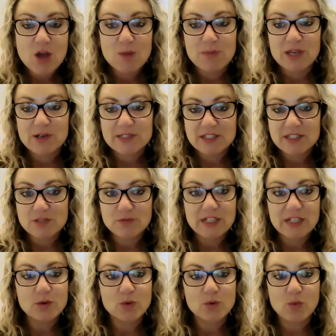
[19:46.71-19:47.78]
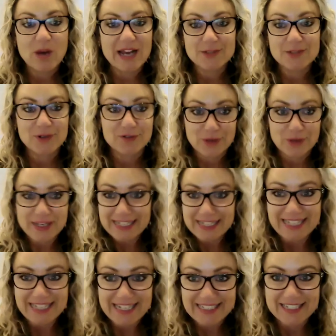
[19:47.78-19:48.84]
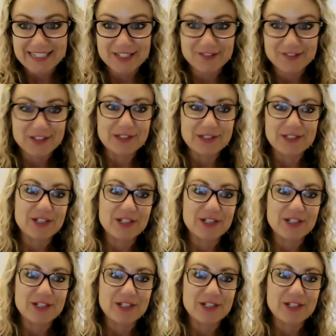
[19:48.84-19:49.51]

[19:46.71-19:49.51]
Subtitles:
because it's a really good way to avoid these exit interviews.